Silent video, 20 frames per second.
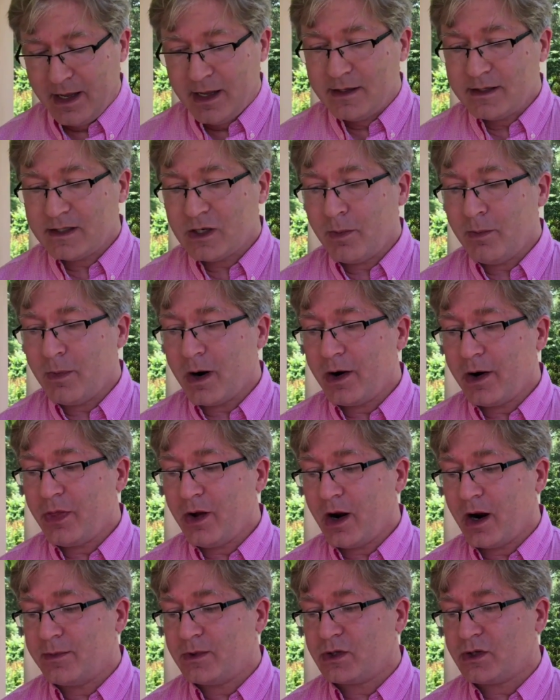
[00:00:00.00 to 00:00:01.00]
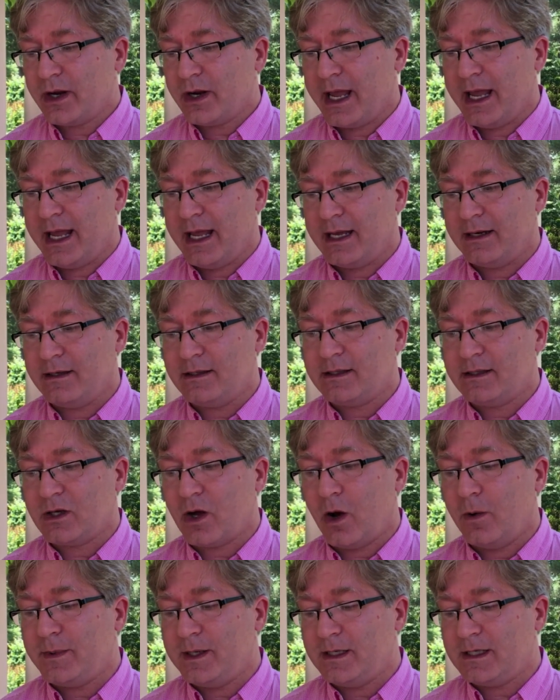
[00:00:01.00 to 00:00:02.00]
So Martha Armstrong hand
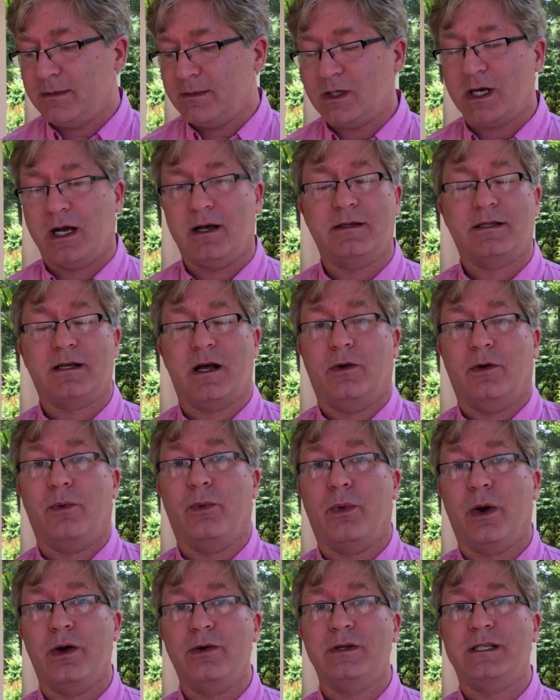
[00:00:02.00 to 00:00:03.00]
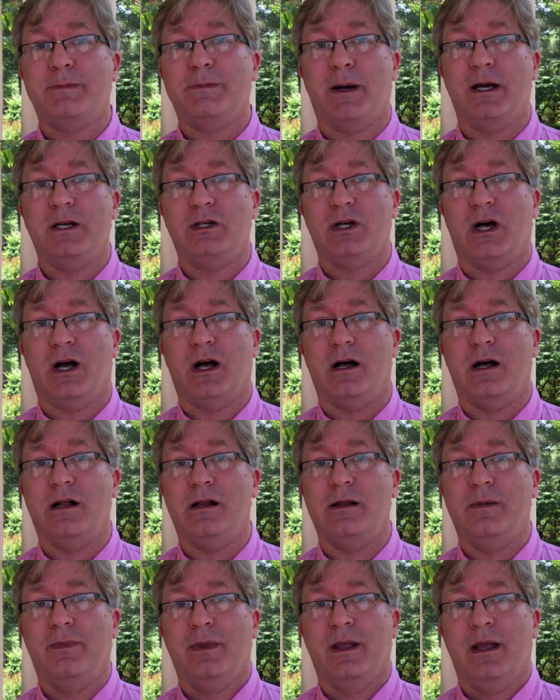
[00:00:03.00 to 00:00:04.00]
sculpted some dolls called Rosebud
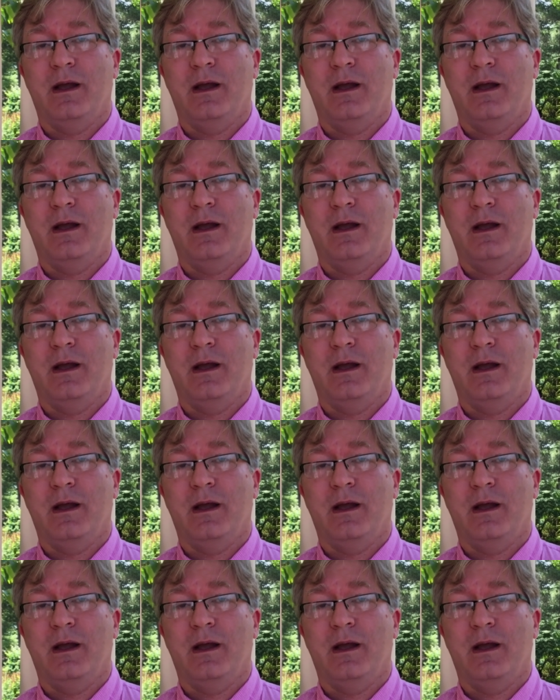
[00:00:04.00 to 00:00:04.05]
Doll,